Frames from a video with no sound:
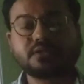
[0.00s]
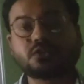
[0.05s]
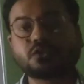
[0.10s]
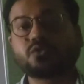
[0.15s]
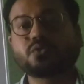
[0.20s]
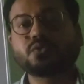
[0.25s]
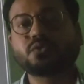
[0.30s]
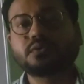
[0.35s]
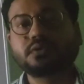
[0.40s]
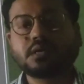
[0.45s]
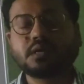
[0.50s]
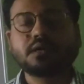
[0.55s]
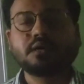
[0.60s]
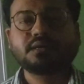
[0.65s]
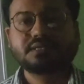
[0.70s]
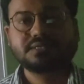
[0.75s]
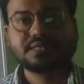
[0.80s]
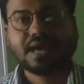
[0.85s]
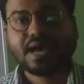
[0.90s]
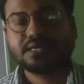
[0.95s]
through
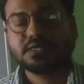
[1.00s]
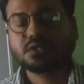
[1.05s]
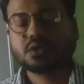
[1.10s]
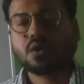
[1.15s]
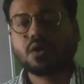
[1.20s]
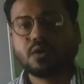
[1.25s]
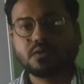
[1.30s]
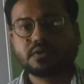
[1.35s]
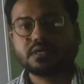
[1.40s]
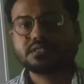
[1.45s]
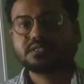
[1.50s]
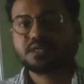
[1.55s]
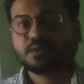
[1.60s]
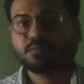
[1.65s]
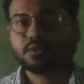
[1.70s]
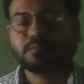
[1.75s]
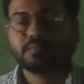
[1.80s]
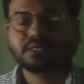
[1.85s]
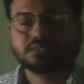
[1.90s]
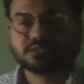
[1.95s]
diet or
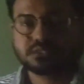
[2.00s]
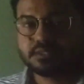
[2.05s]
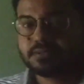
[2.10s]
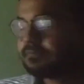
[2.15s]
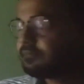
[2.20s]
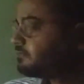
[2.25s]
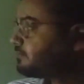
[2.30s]
supplements.